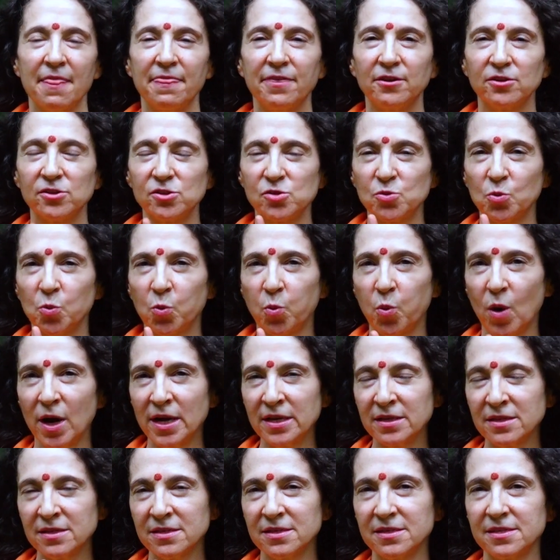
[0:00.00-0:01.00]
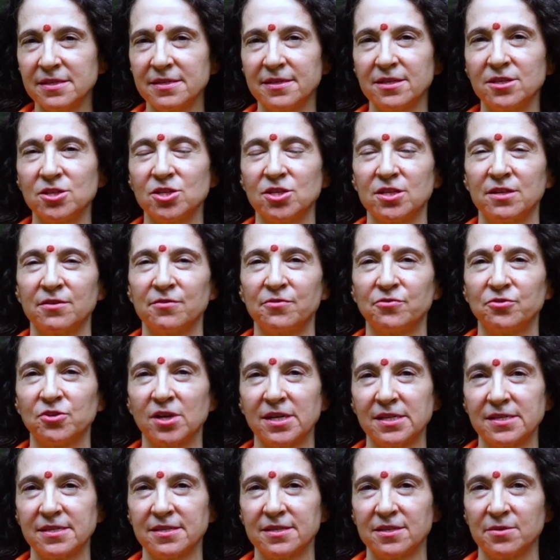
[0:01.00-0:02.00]
there's one decision for
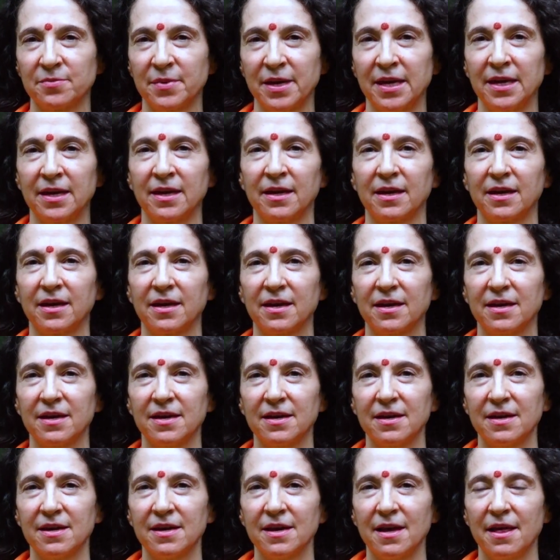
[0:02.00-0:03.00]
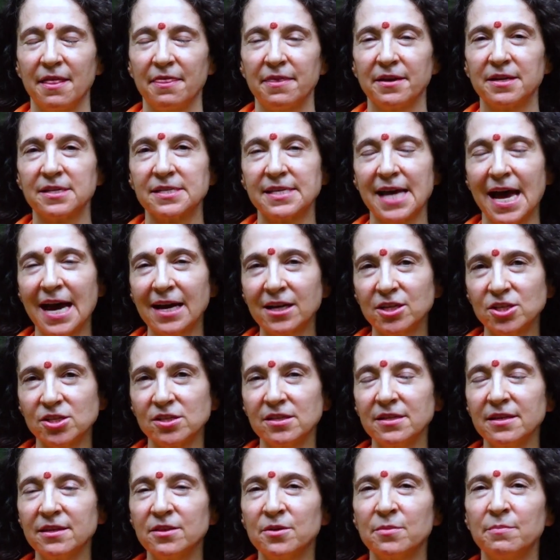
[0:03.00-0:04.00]
us to make that is
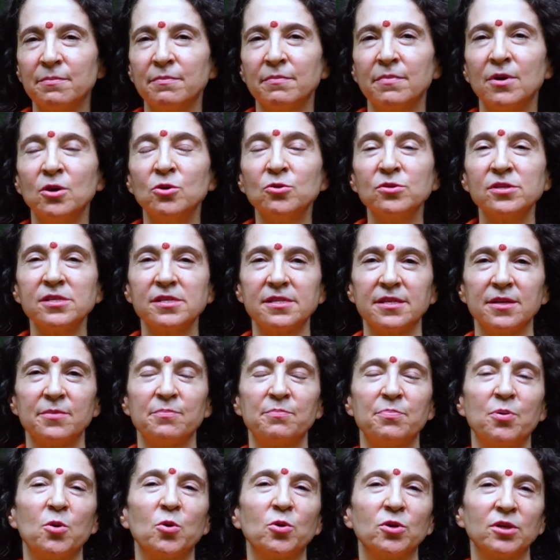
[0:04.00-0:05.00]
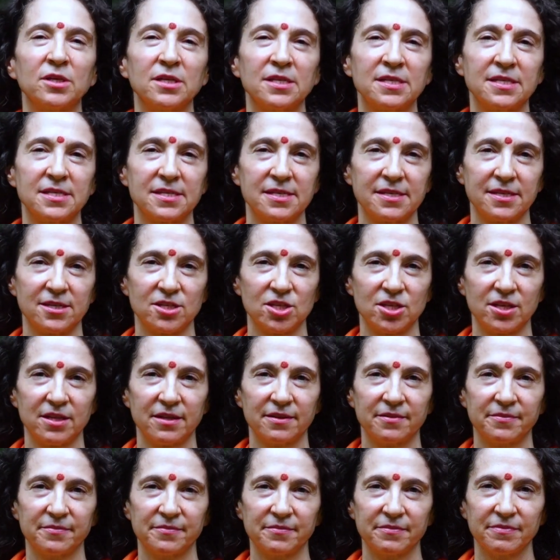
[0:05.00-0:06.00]
actually the most important decision.
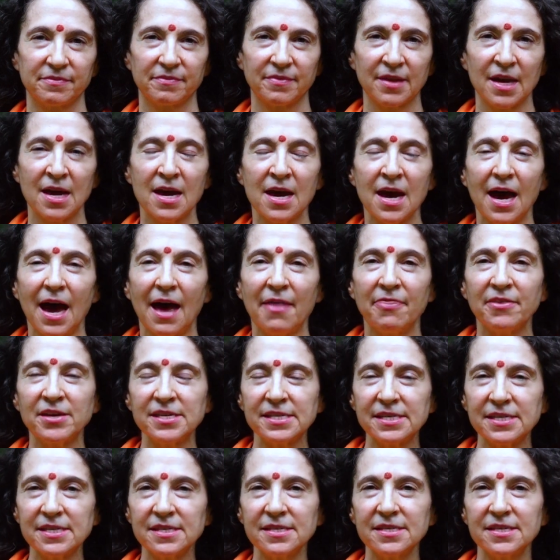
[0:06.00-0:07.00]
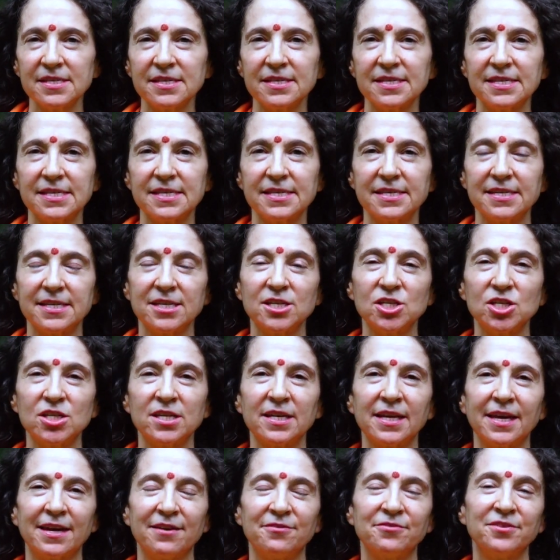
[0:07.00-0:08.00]
And this is the
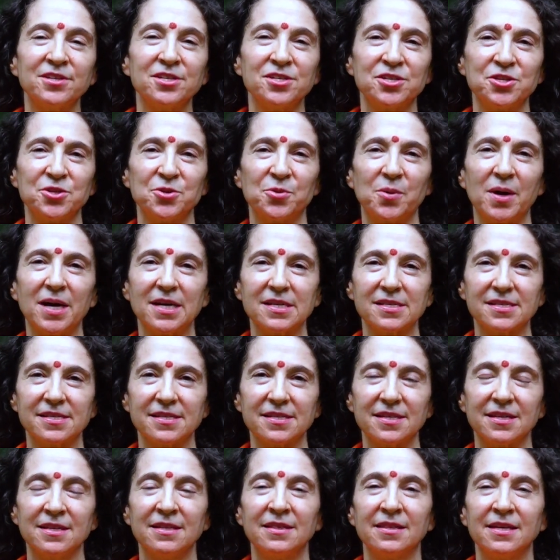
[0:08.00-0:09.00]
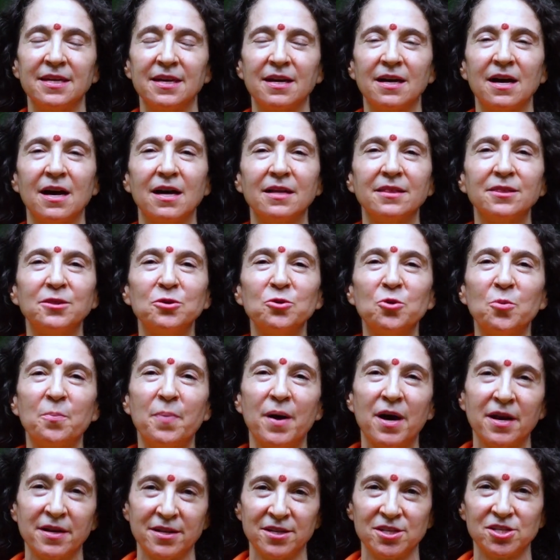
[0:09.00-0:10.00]
decision given to us in the
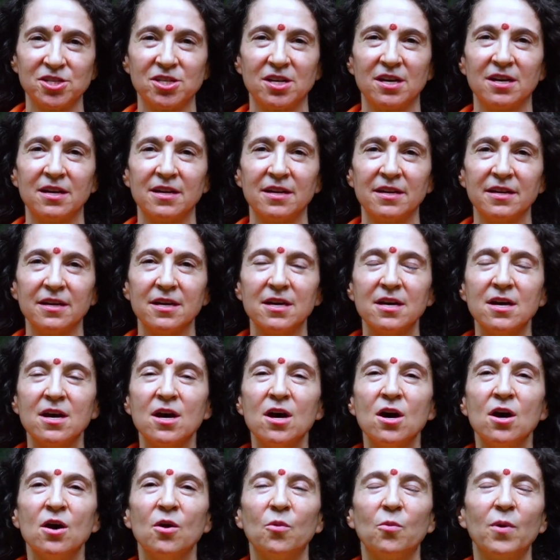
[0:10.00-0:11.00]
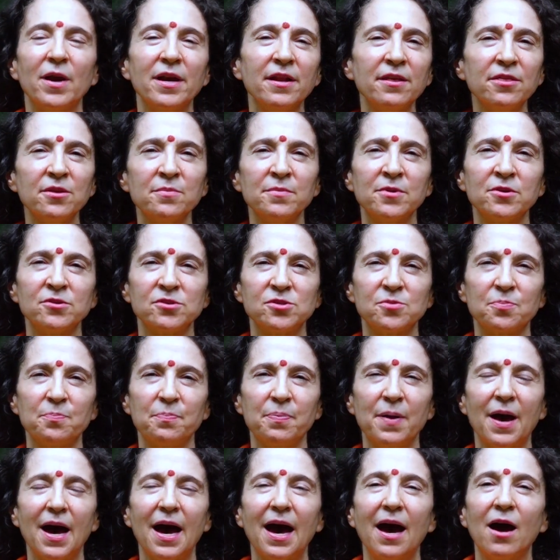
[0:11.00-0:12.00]
Kathopanishad, one of the most
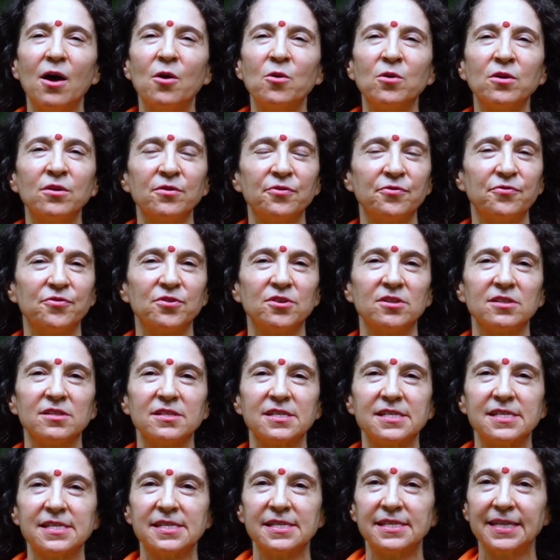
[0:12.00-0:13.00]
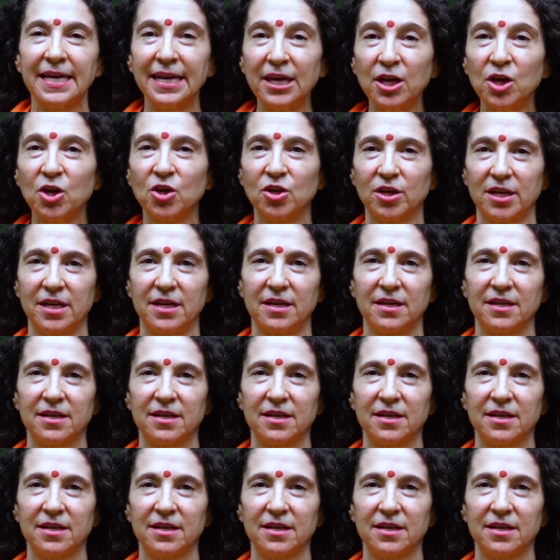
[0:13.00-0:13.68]
powerful, sacred